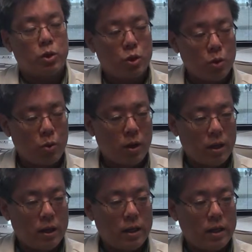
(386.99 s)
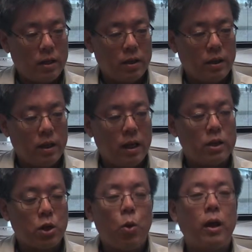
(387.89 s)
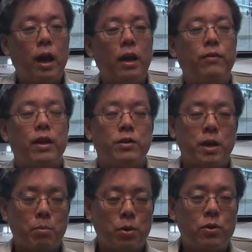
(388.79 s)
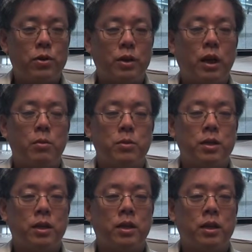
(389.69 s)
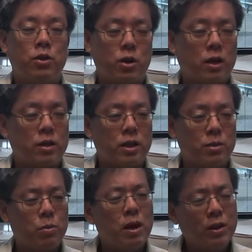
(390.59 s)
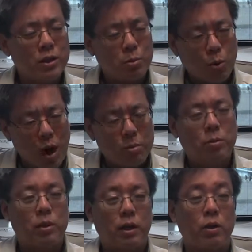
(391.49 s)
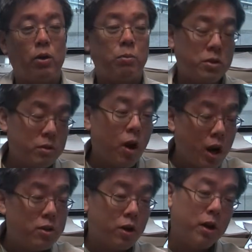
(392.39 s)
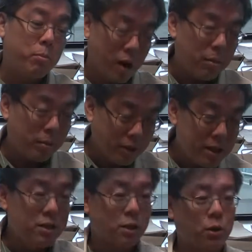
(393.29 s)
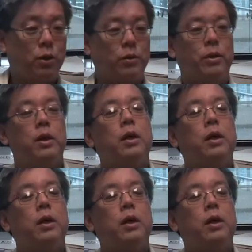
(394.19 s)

So it's okay if that same person comes in and your doctor says, well, it's probably a cold, but odds are it probably is a cold.